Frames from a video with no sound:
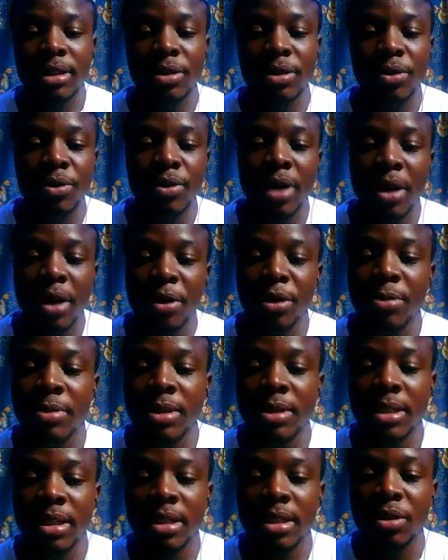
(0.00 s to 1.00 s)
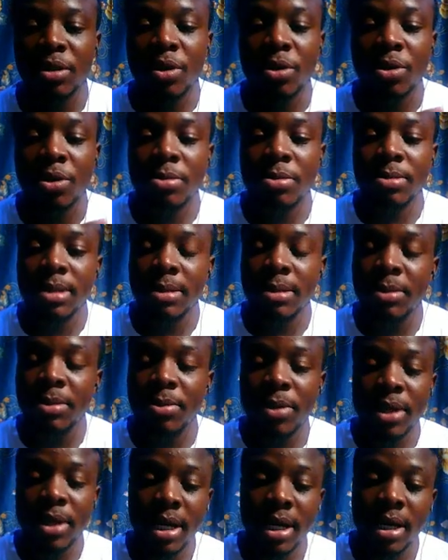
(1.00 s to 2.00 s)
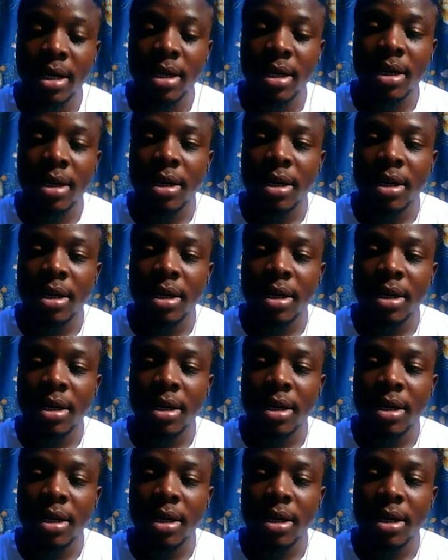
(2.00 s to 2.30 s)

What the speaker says: So you are going to be seeing turn on zipdemon here,